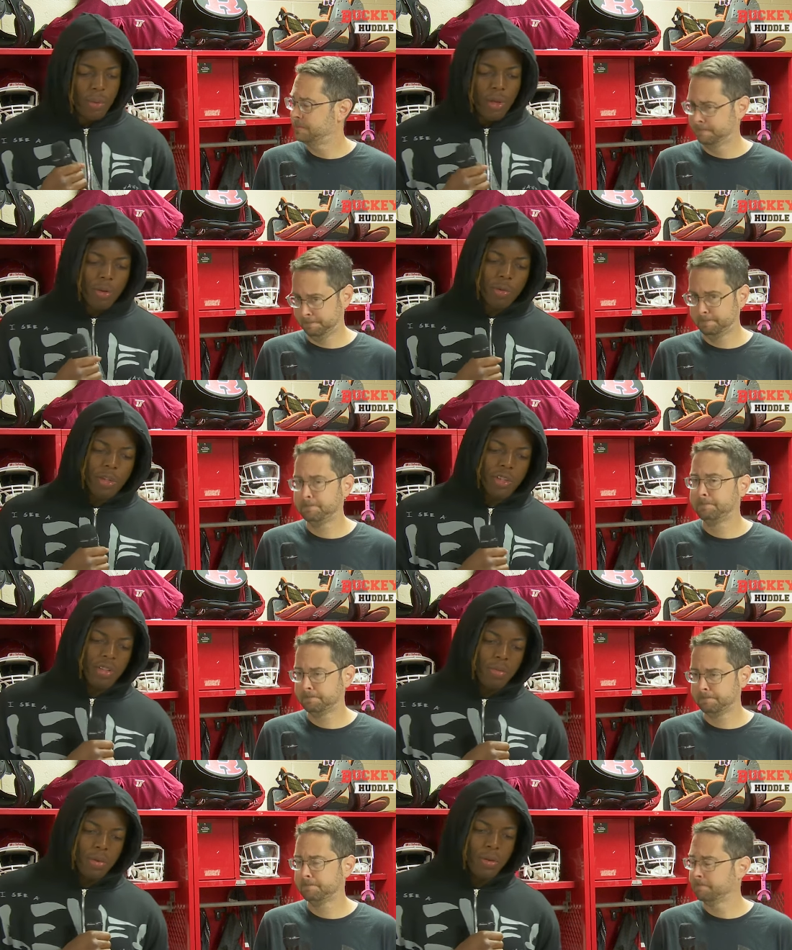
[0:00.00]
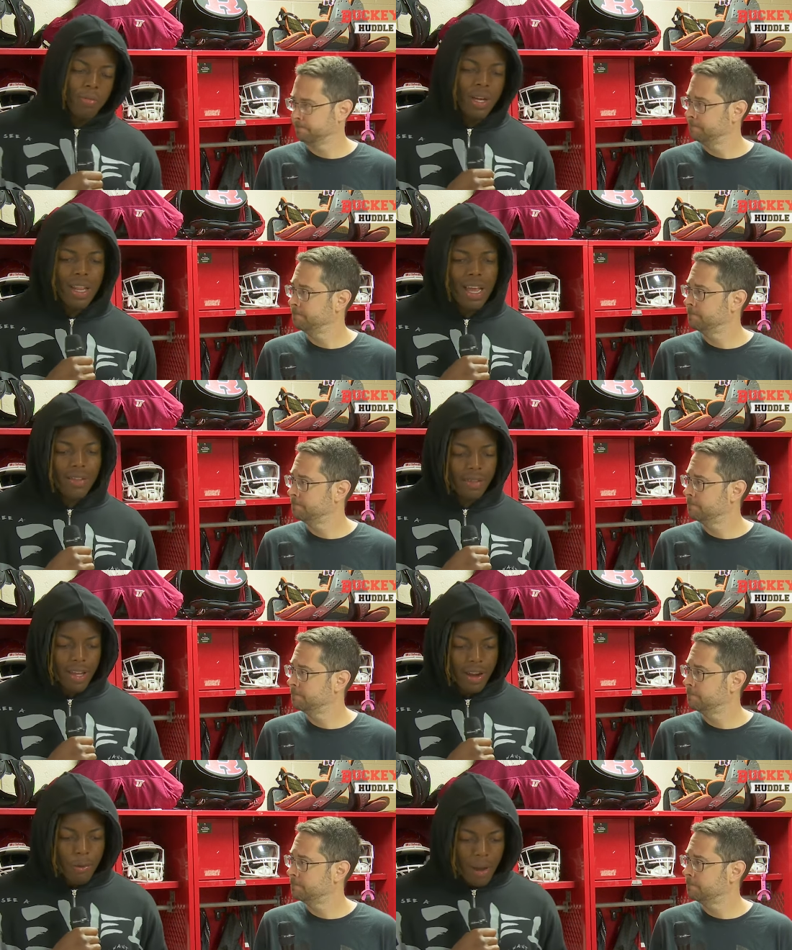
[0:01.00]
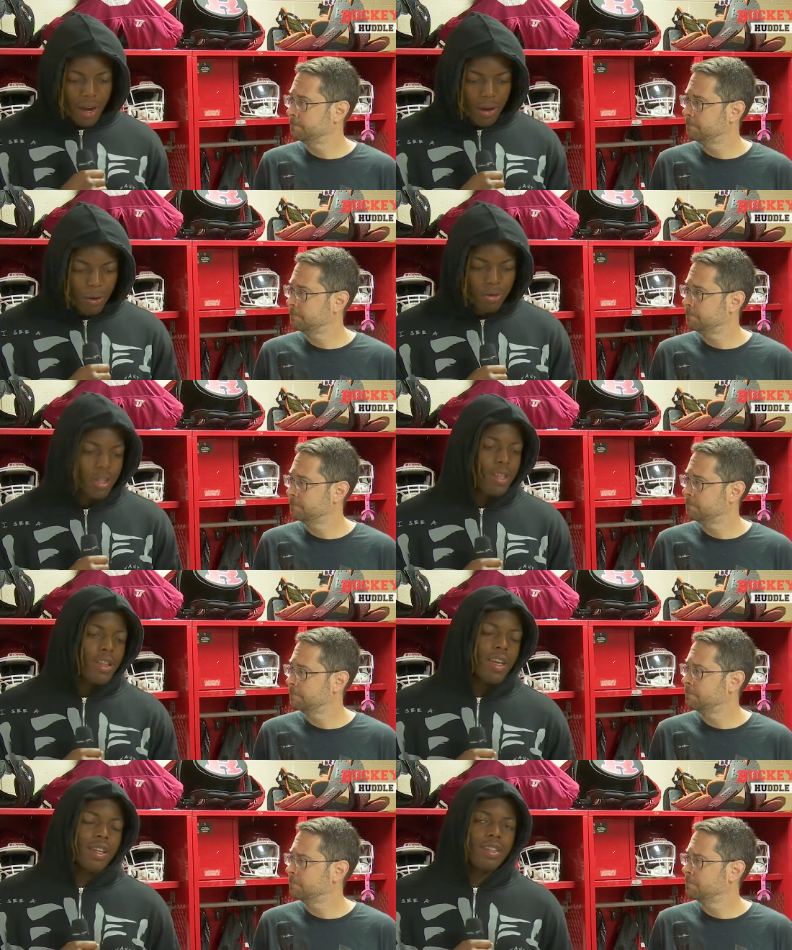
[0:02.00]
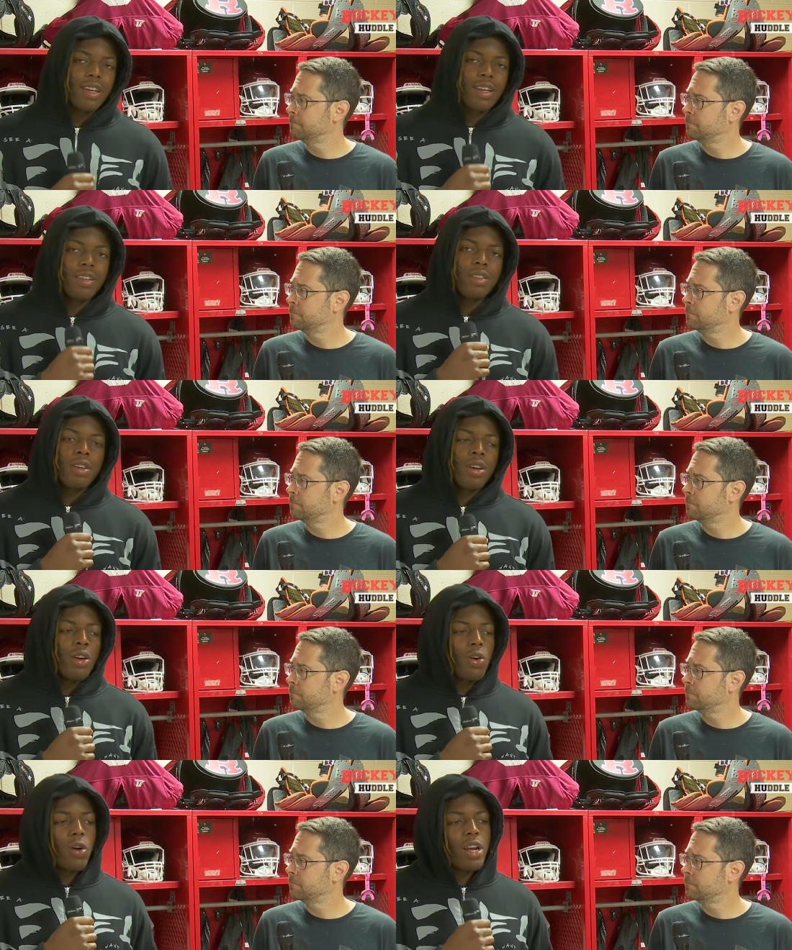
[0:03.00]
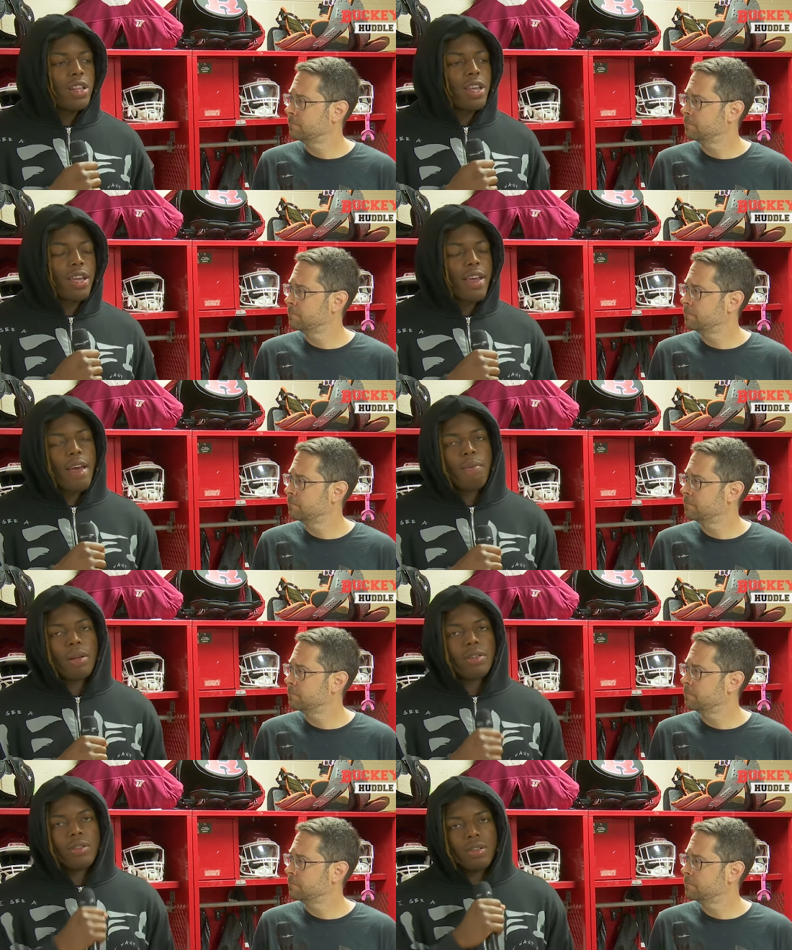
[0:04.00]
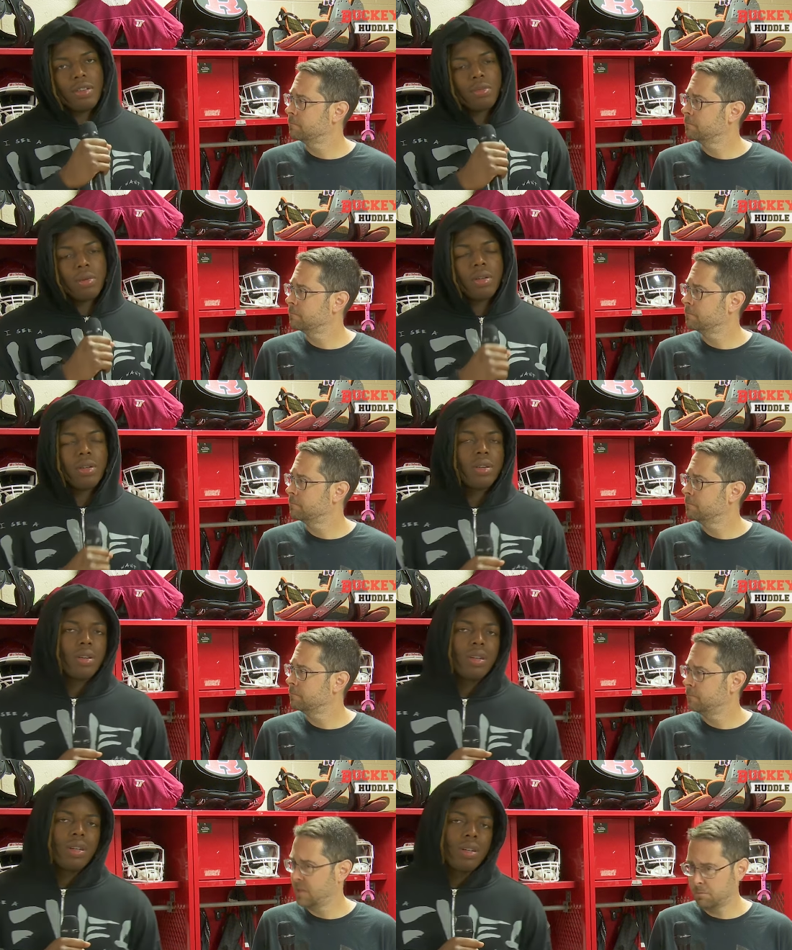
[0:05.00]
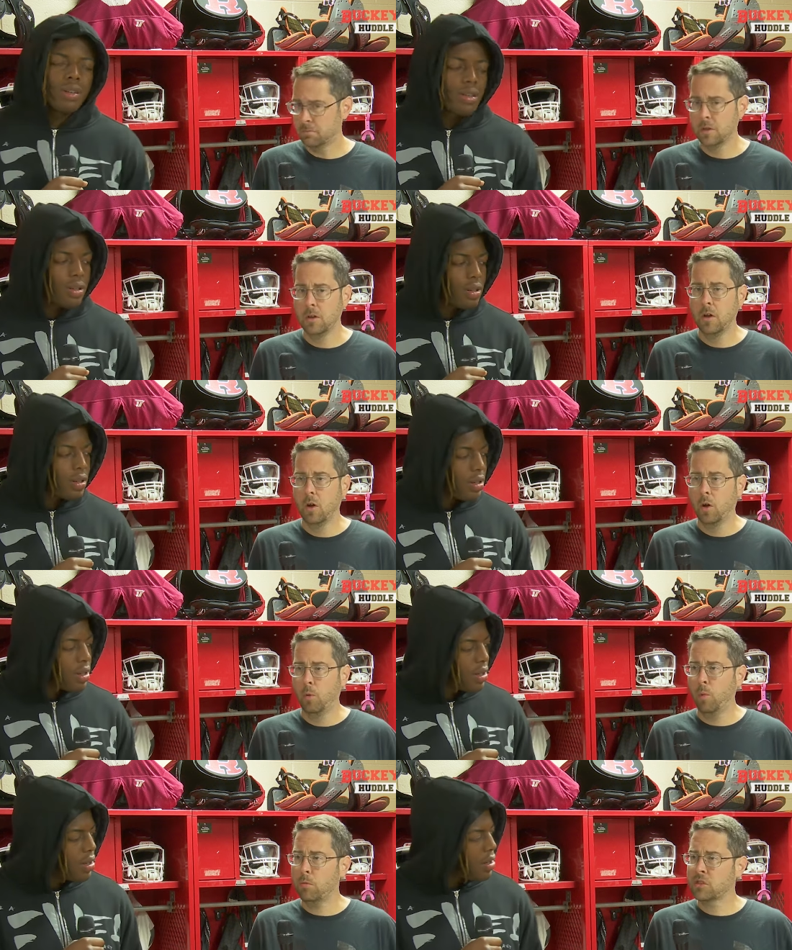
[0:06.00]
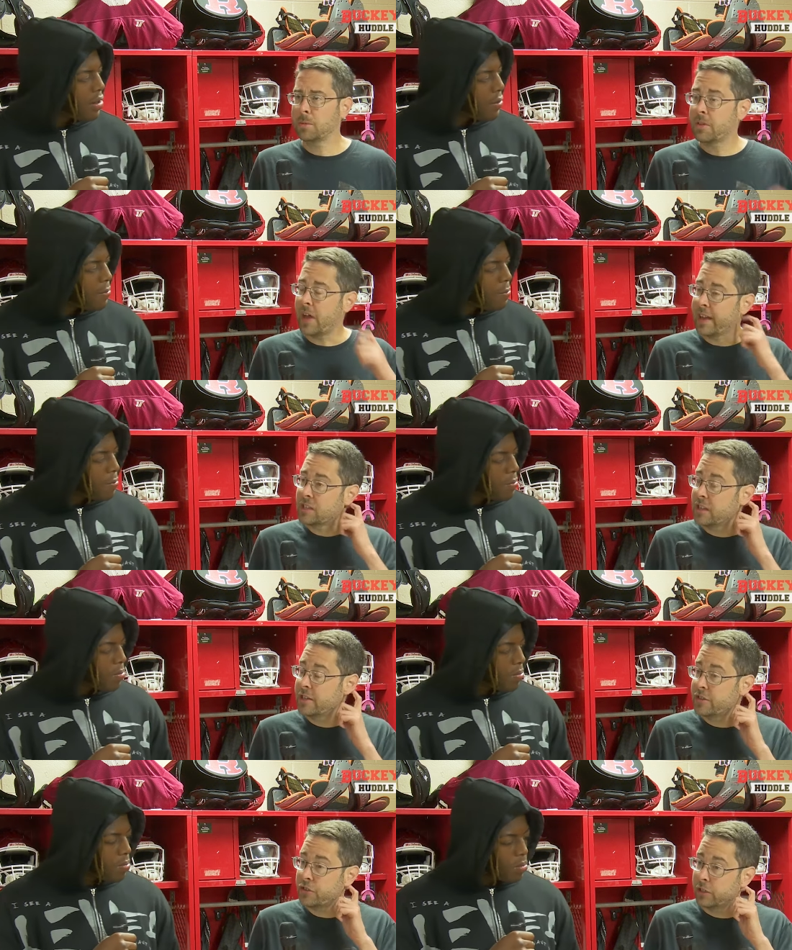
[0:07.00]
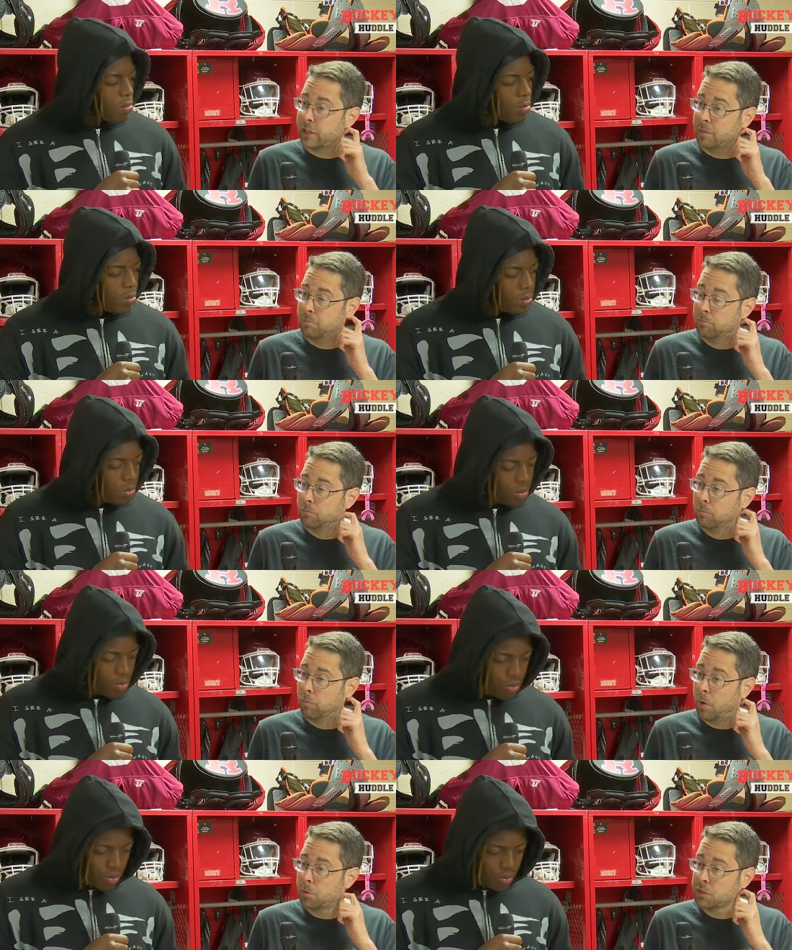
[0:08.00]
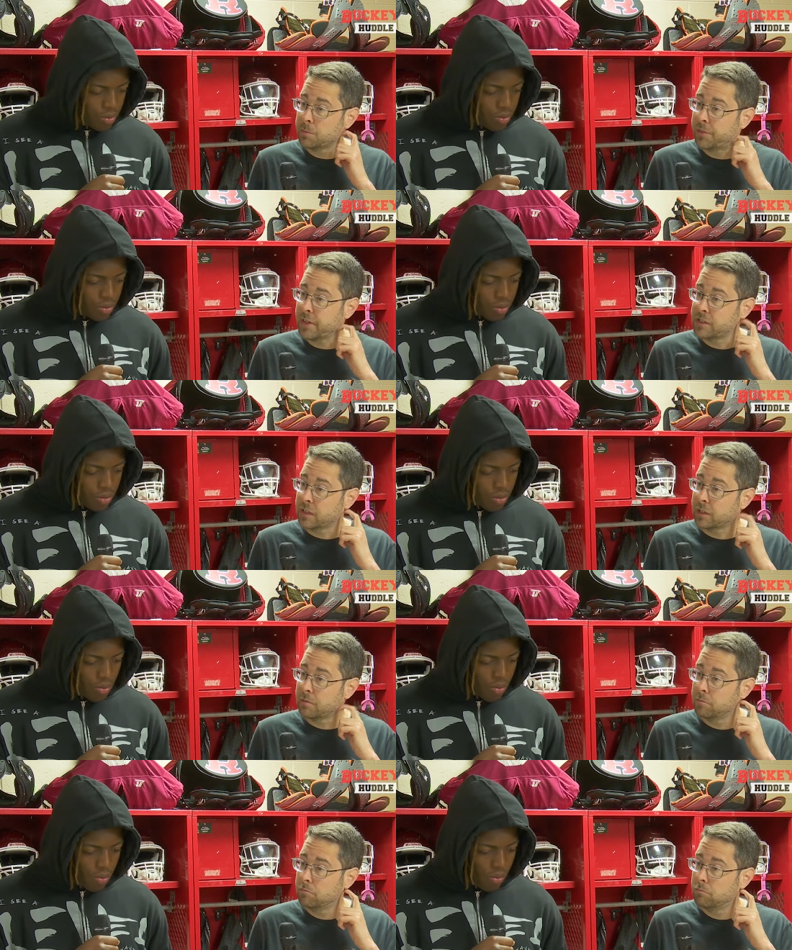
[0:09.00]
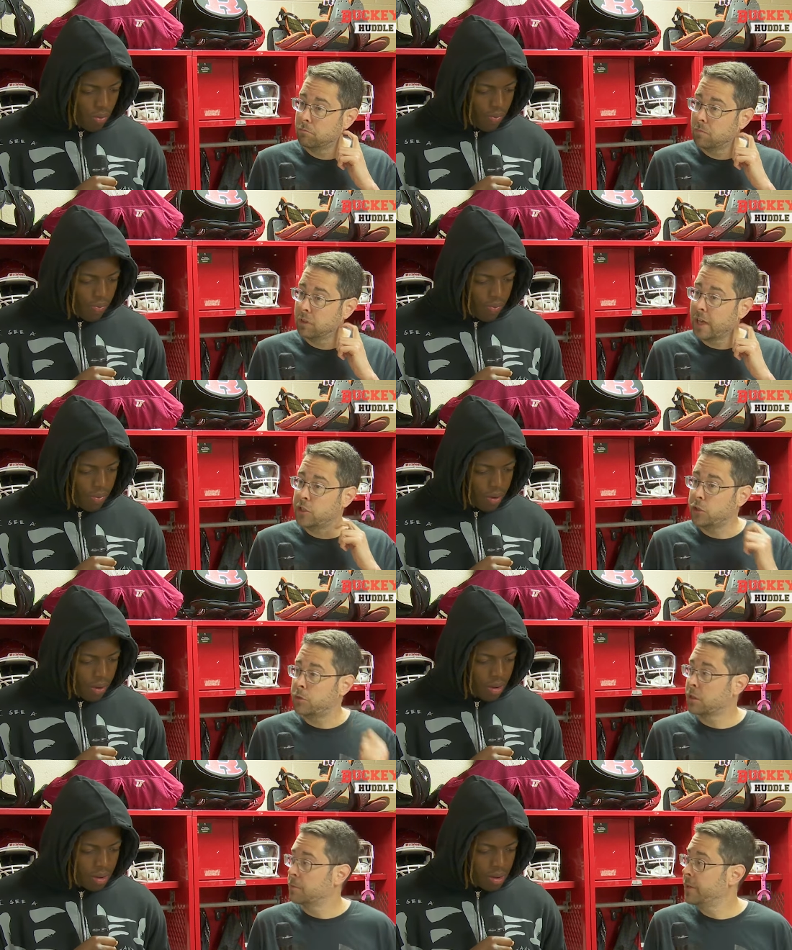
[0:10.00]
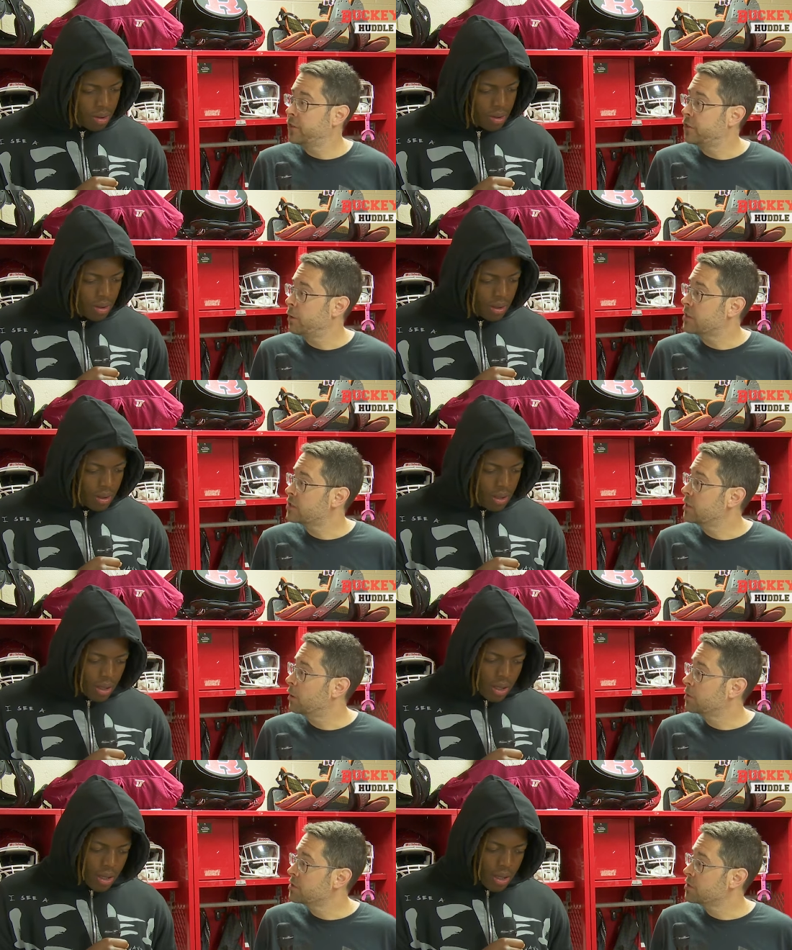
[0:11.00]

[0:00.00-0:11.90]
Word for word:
Speaker 1: would be home to December. But as everybody knows, anything can change or anything can happen until December.
Speaker 2: Yeah. What were some of the, I guess initially, what were some things that led you to commit to USC? What